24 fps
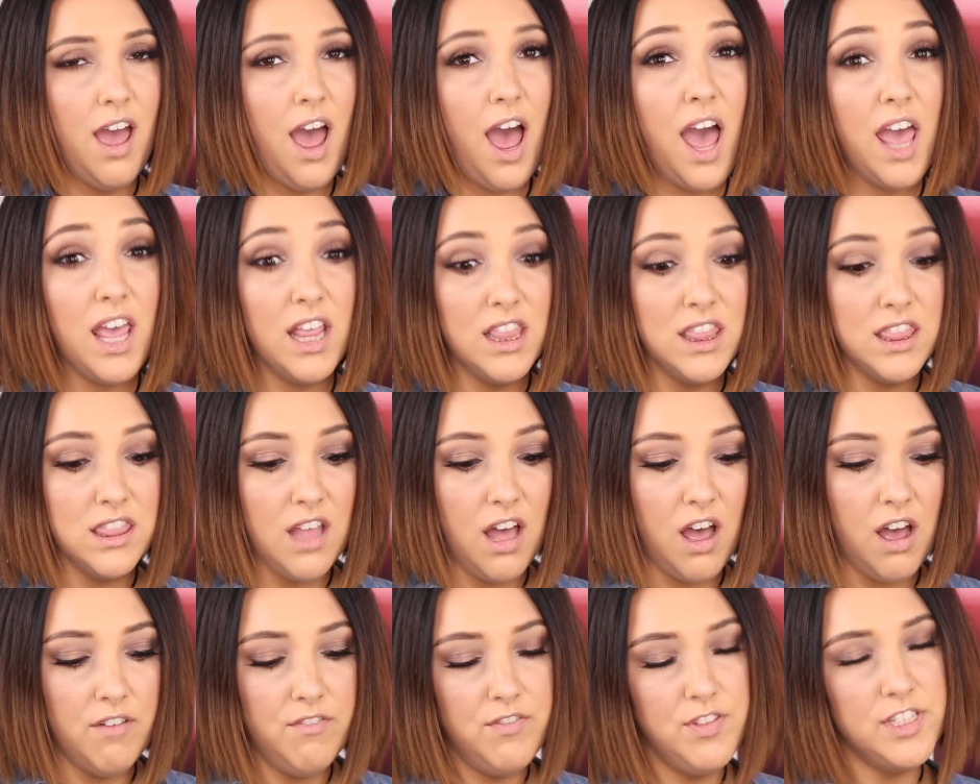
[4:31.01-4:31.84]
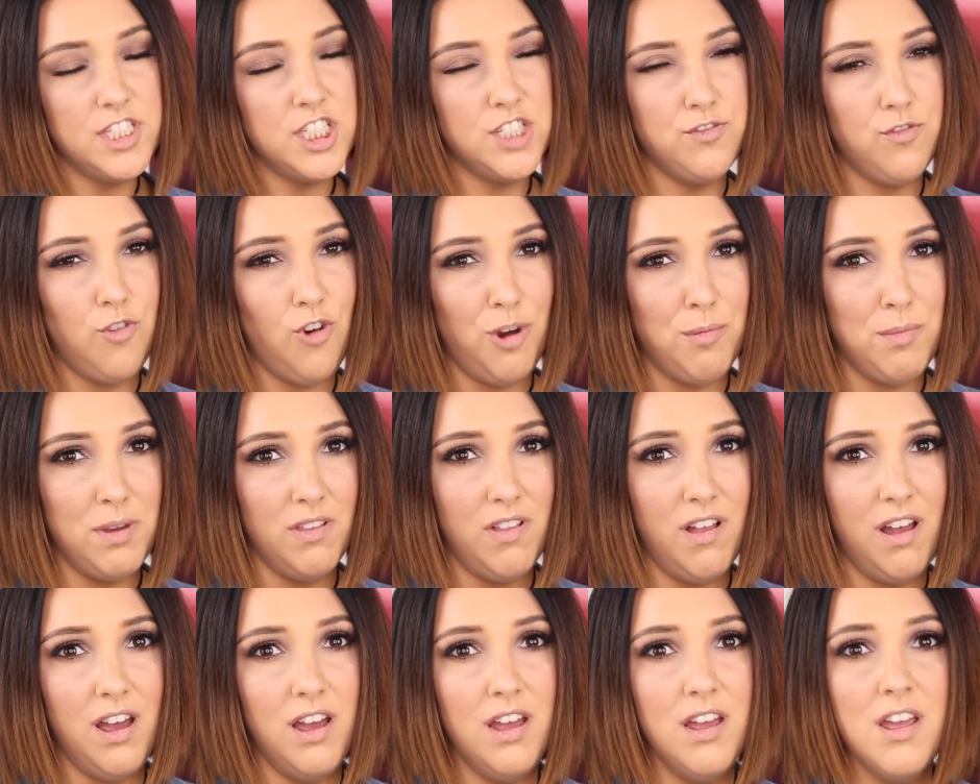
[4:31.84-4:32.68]
I love this
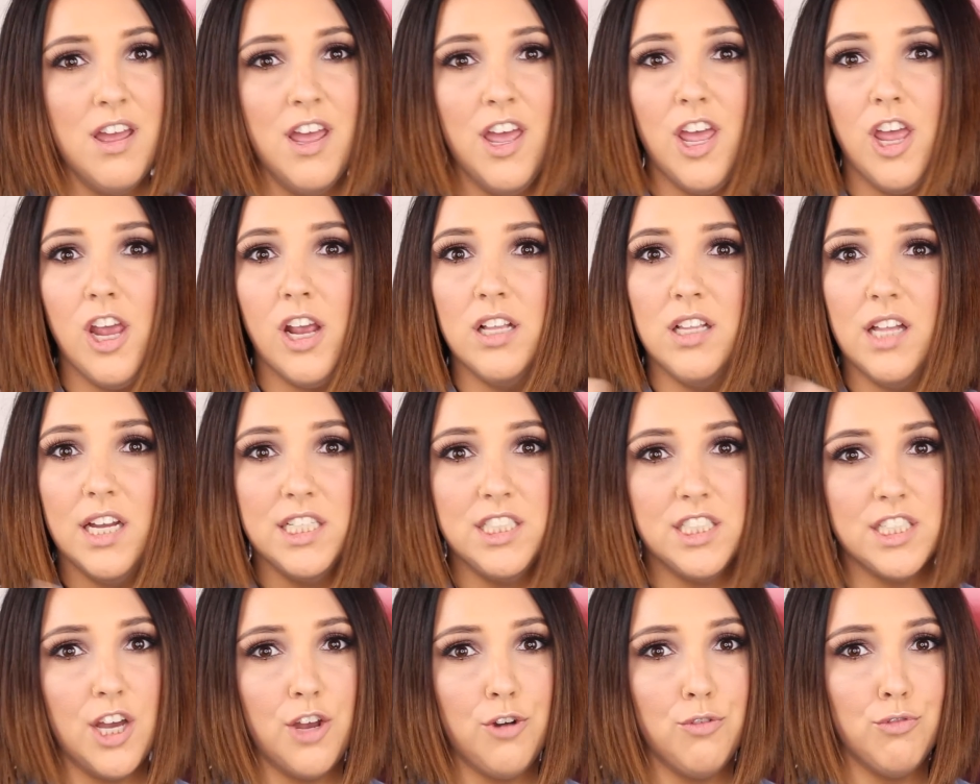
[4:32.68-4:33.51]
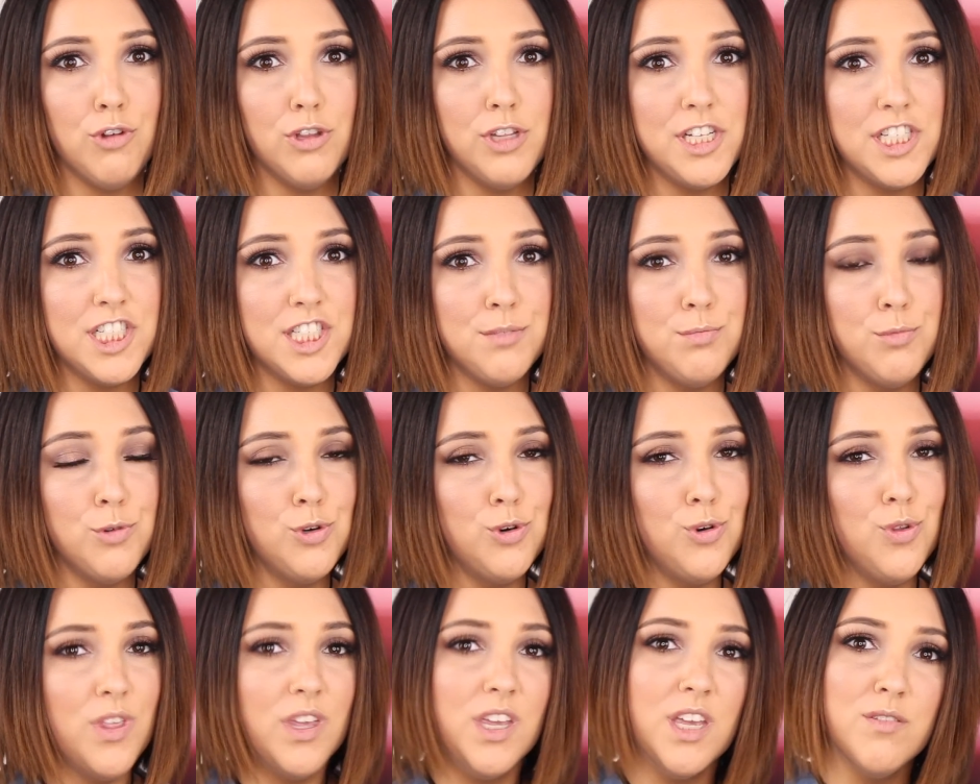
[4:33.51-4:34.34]
formula. It glides on really
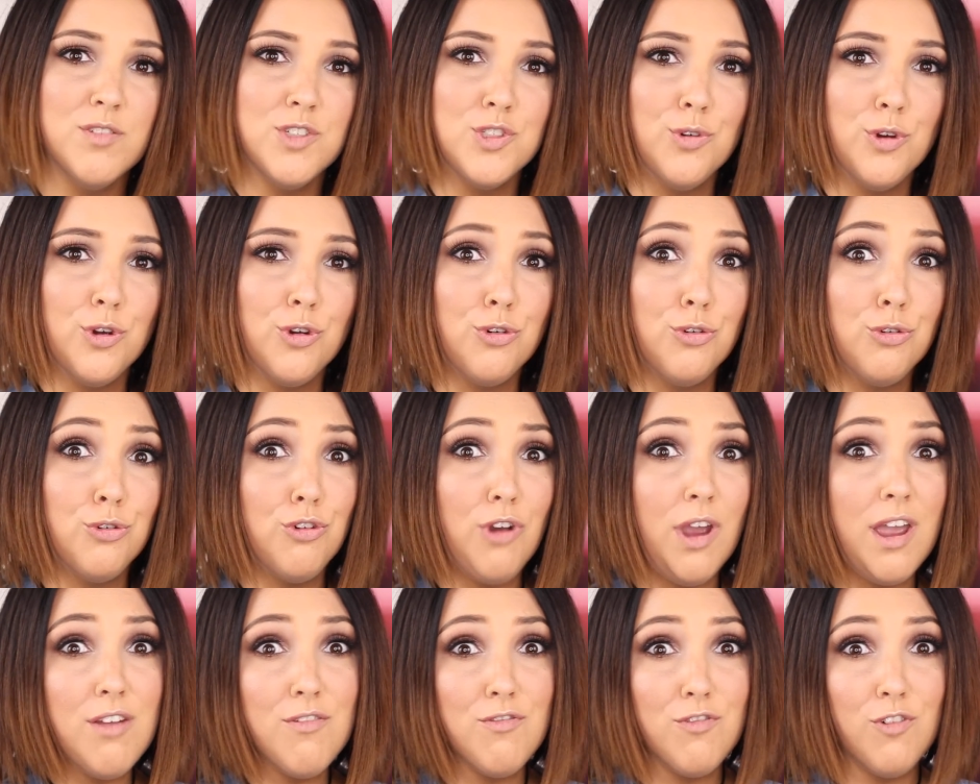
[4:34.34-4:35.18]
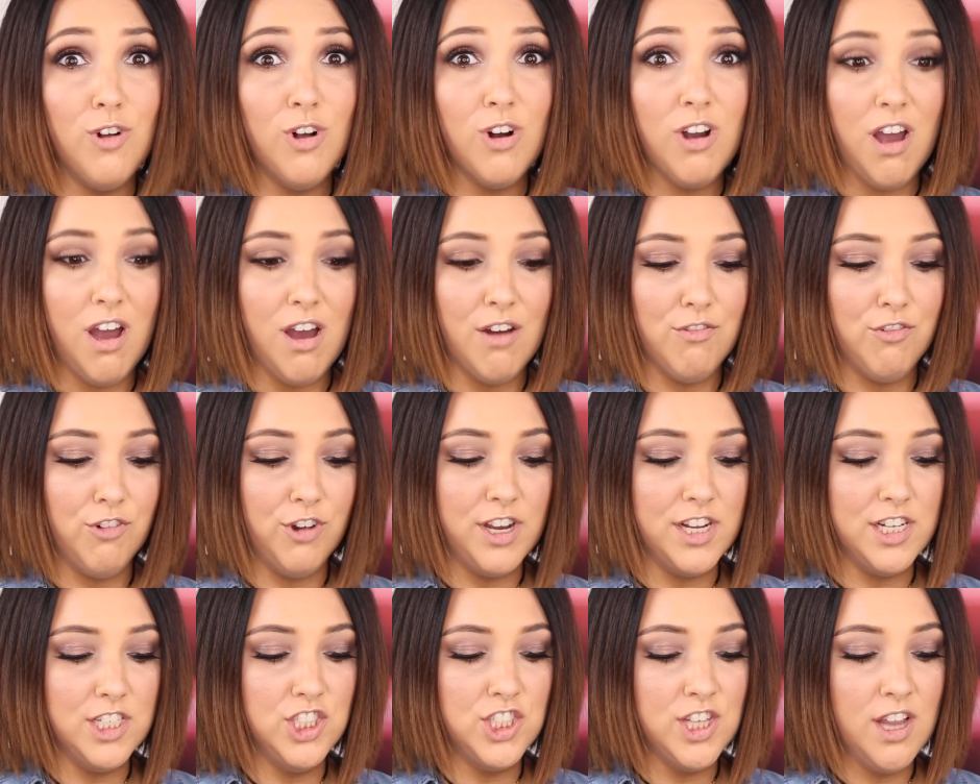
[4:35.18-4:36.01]
smooth, it gives you a great full
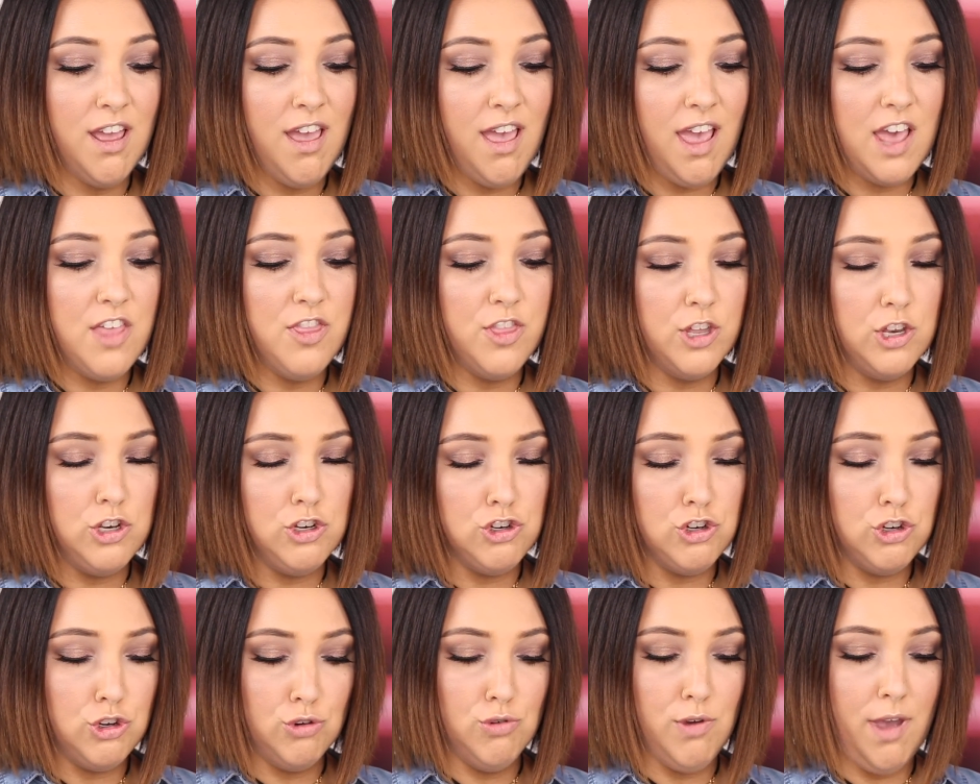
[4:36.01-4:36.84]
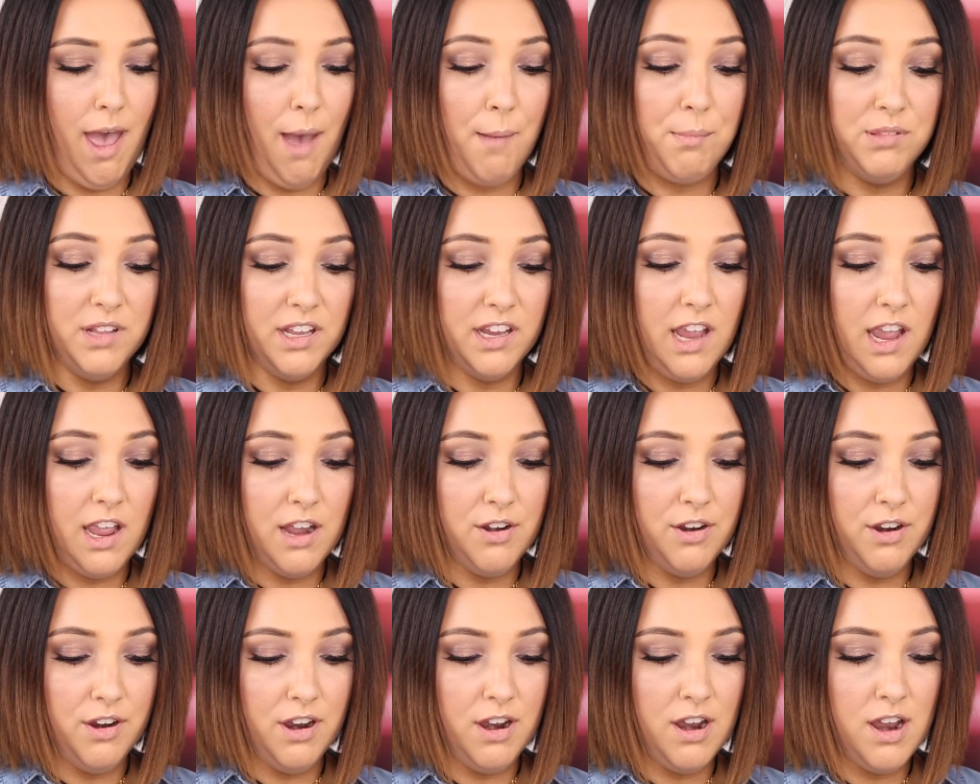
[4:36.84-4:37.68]
coverage, and the new
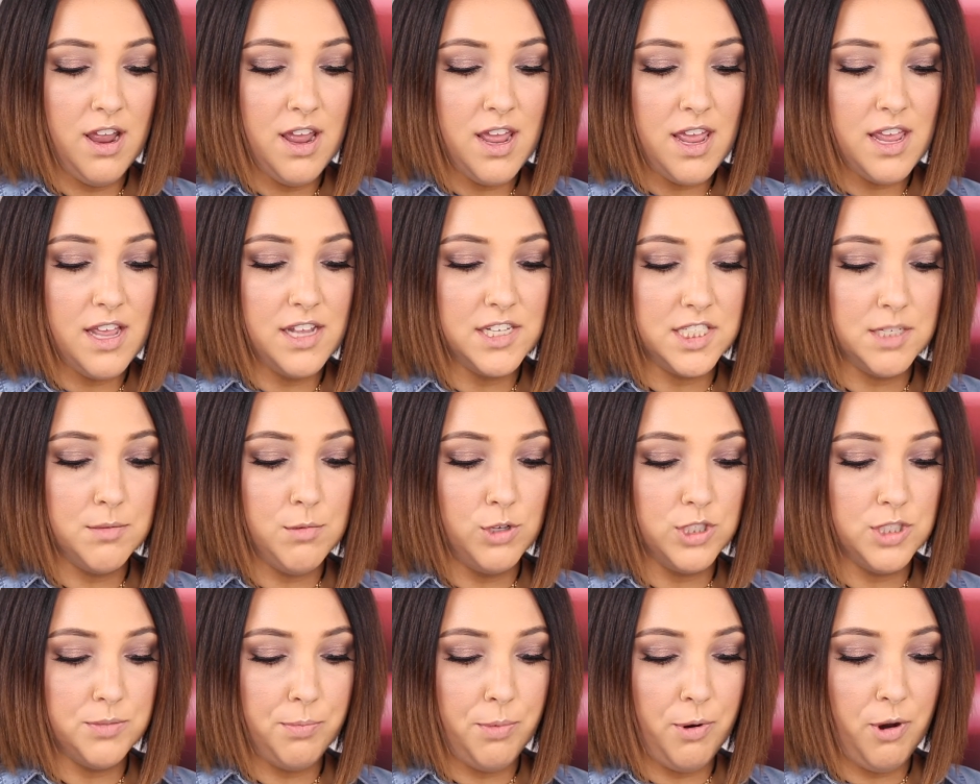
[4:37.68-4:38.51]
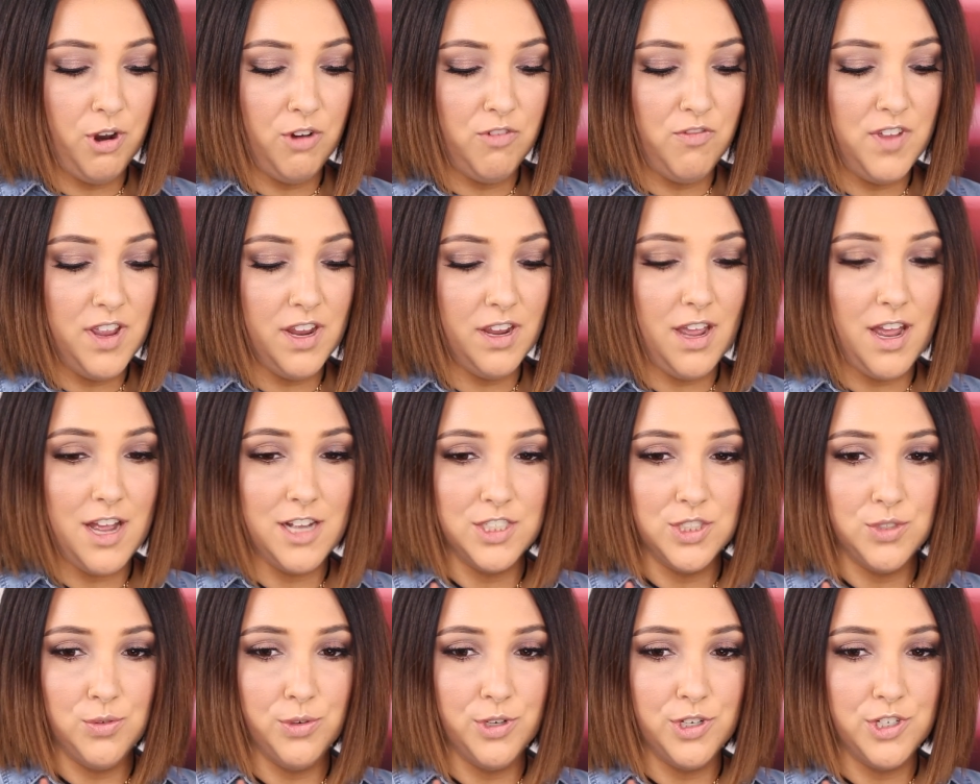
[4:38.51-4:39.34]
applicator is the most perfect
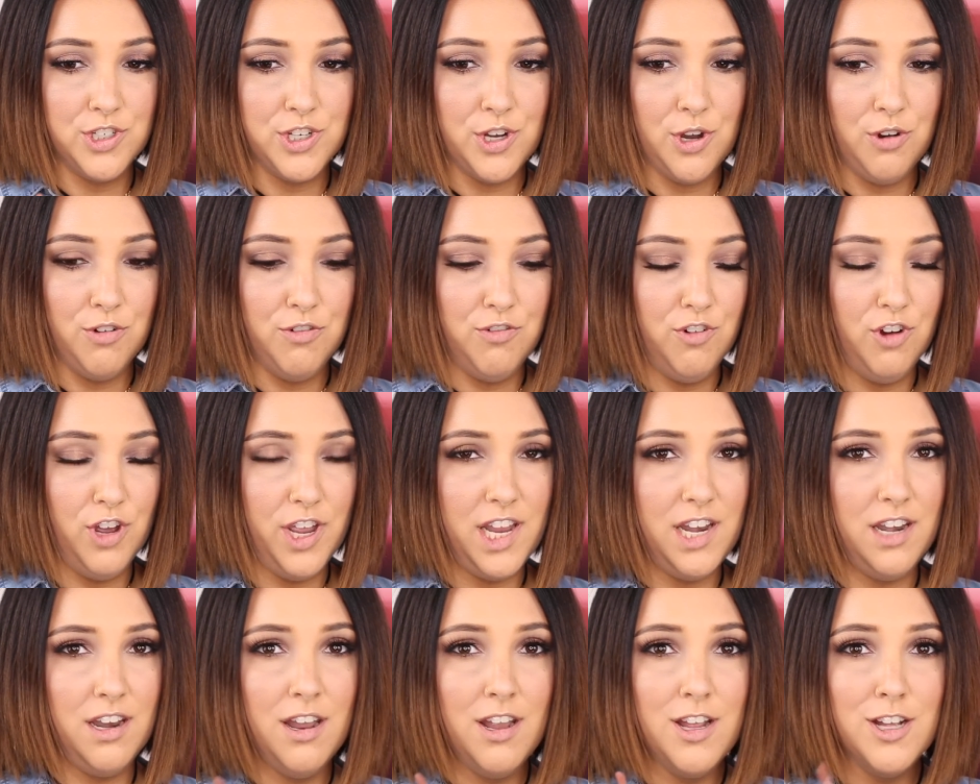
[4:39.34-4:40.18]
contour doe foot,